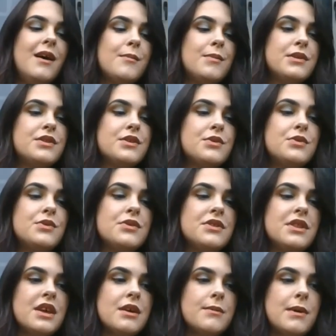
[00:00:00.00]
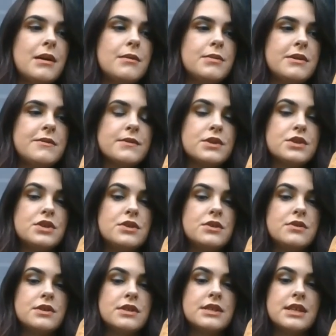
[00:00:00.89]
But the cool thing about beaver
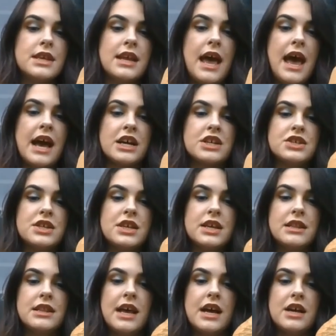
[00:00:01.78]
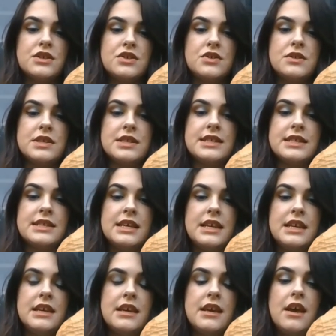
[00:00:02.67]
chews is it actually allows you to
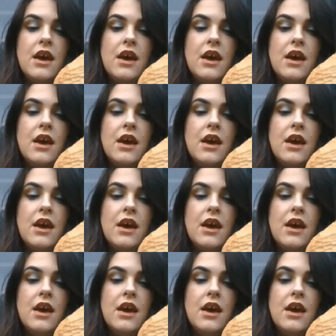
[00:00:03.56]
see